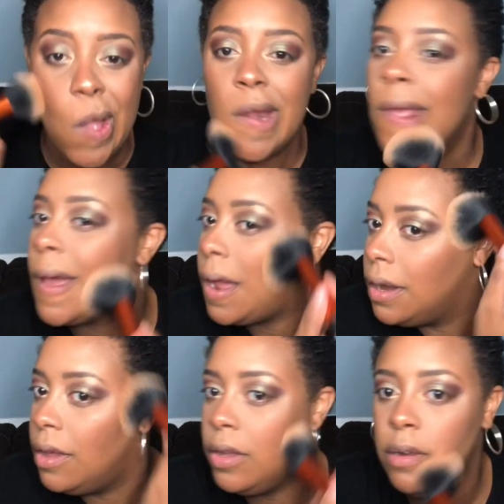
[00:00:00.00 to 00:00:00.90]
Now, I
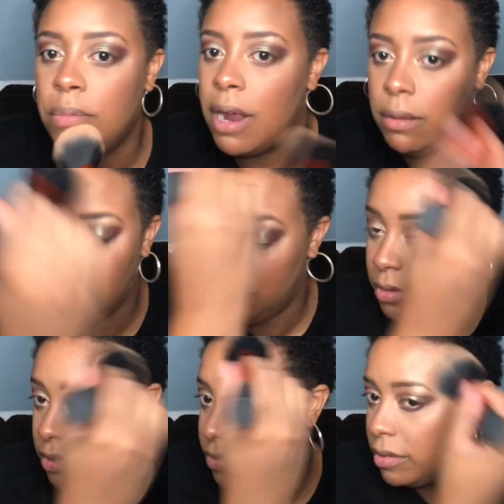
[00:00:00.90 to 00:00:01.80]
know you're probably
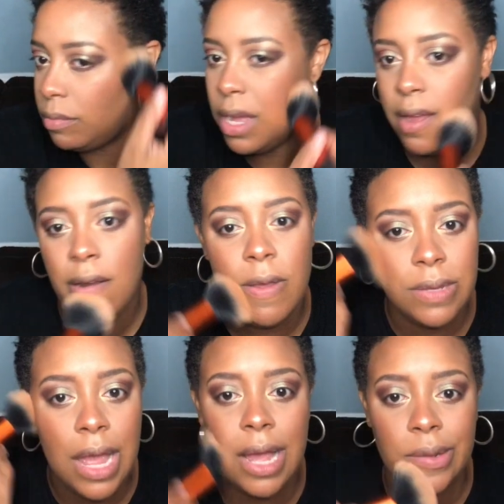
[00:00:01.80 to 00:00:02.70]
wondering, well,
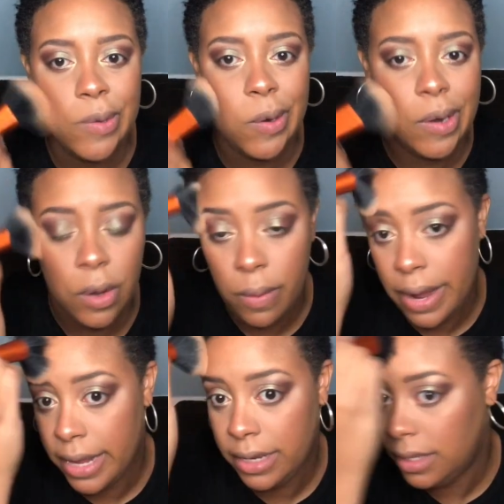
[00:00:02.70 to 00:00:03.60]
those eyes aren't
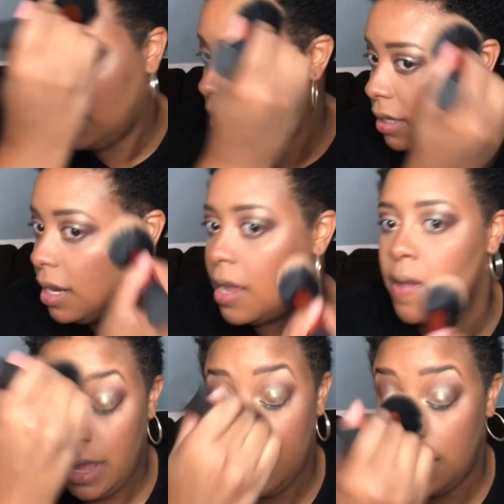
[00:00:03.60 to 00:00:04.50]
quite done yet,
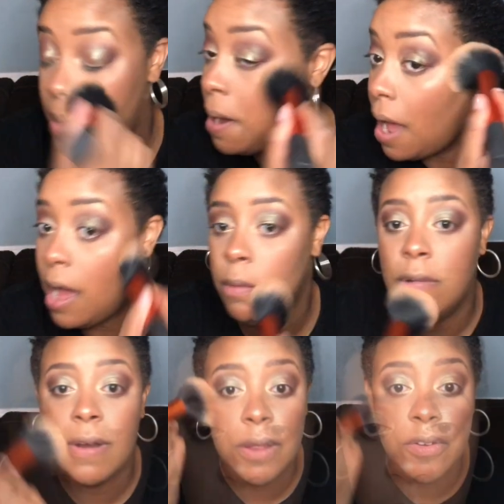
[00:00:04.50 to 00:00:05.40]
and I
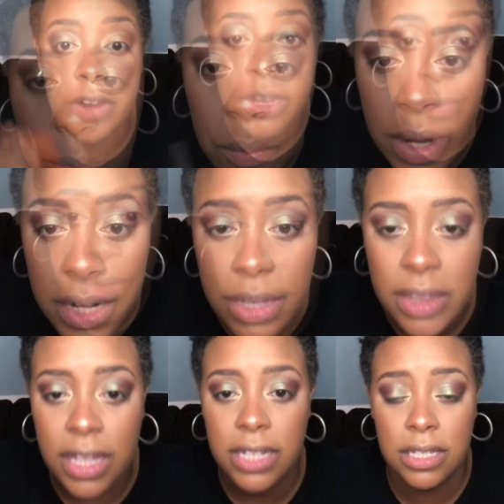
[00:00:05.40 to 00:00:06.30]
would agree. One of the
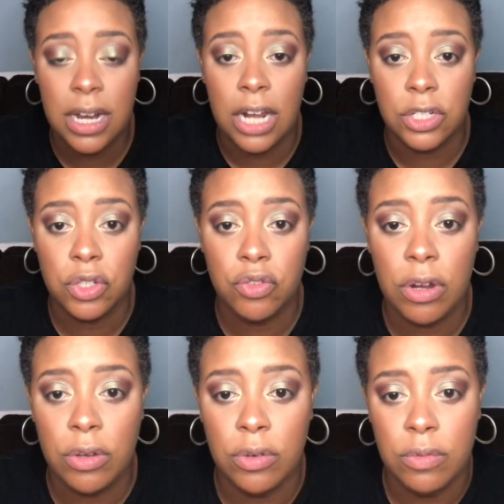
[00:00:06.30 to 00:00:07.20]
things that I
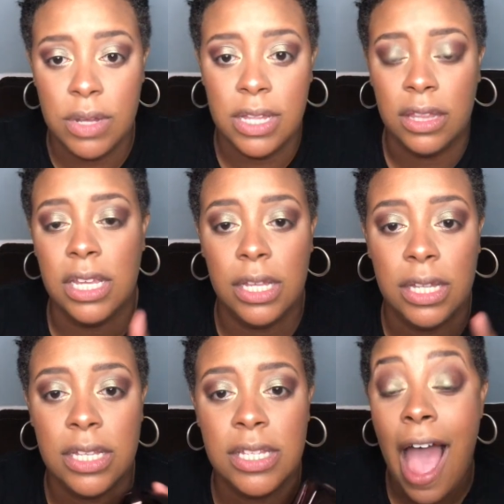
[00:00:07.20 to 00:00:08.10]
struggle with
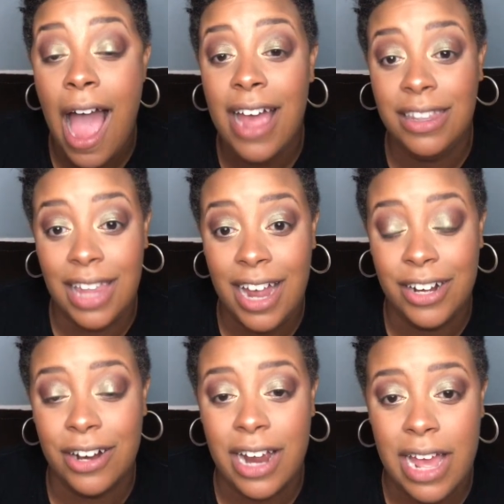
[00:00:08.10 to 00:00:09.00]
is
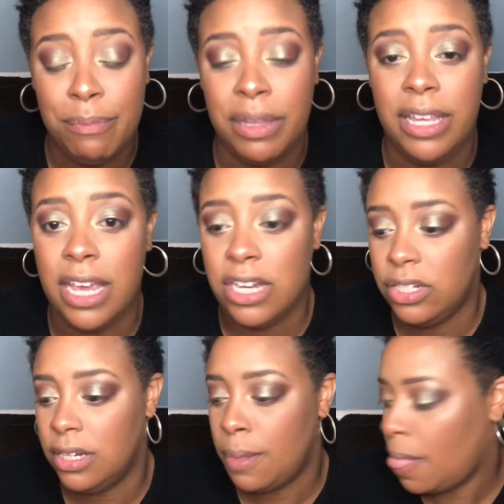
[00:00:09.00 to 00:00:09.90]
eyeliner
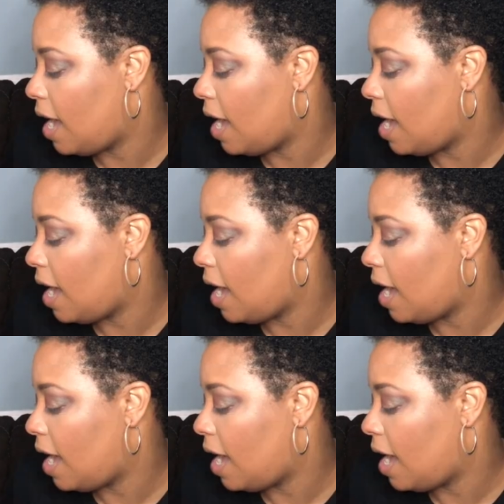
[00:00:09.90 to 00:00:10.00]
application.